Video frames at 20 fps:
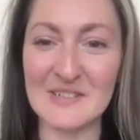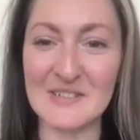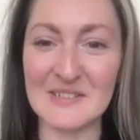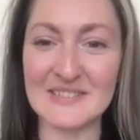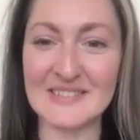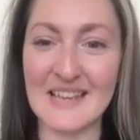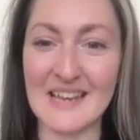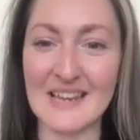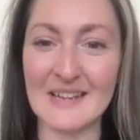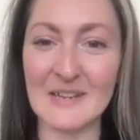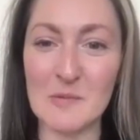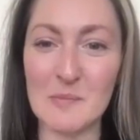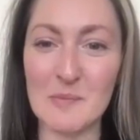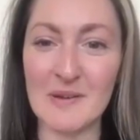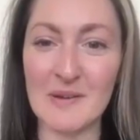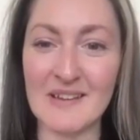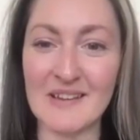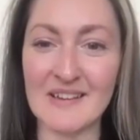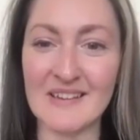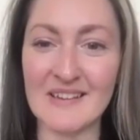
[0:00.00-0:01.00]
You're setting
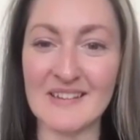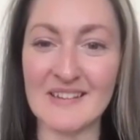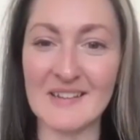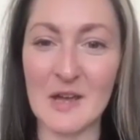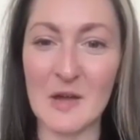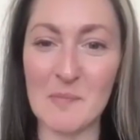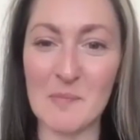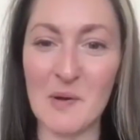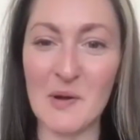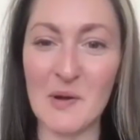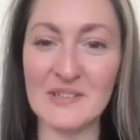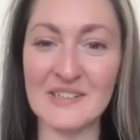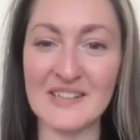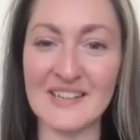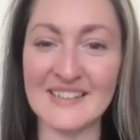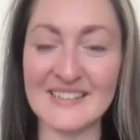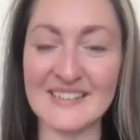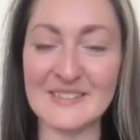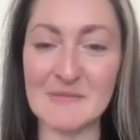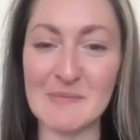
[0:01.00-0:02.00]
up a
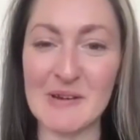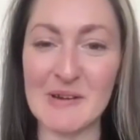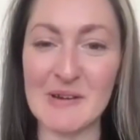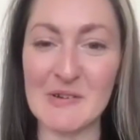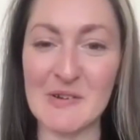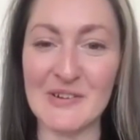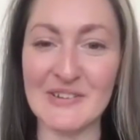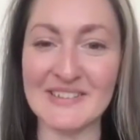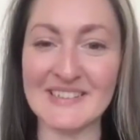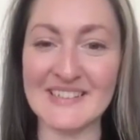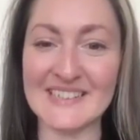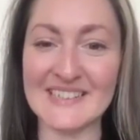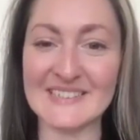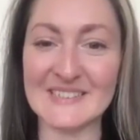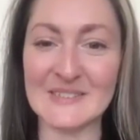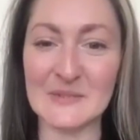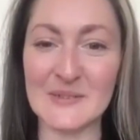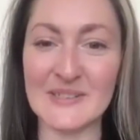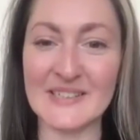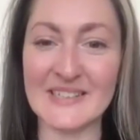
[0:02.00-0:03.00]
podcast about all
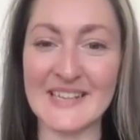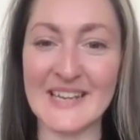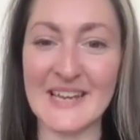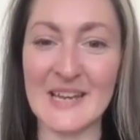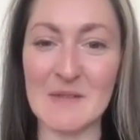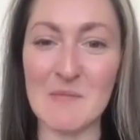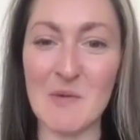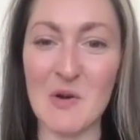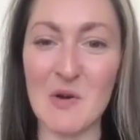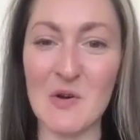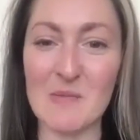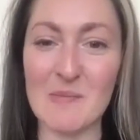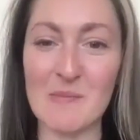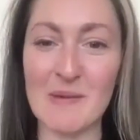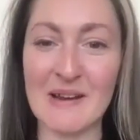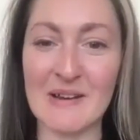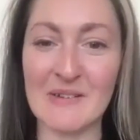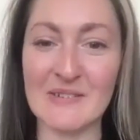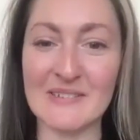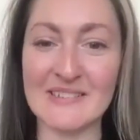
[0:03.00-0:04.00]
this so we can hear more
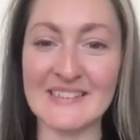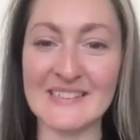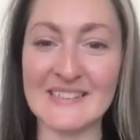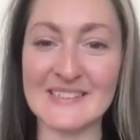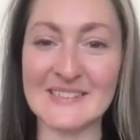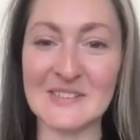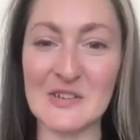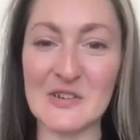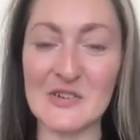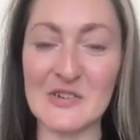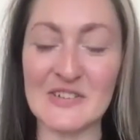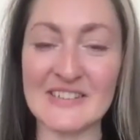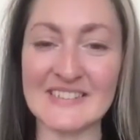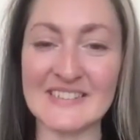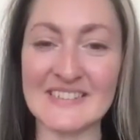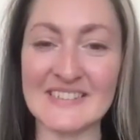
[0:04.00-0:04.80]
about all these stories.